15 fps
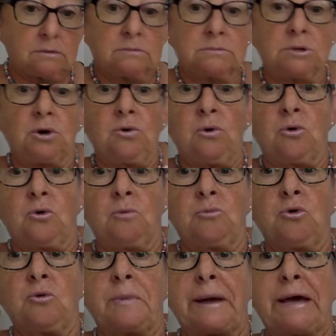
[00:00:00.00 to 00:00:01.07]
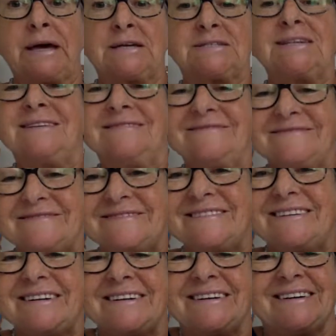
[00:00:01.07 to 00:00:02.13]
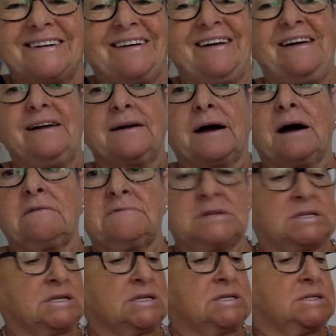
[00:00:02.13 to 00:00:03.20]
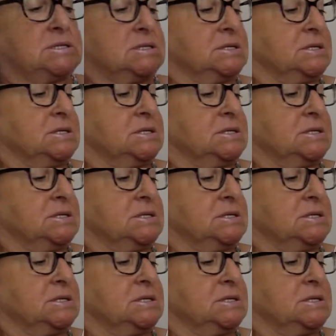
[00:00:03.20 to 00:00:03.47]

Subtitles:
Oh, look, more bears. Can't resist.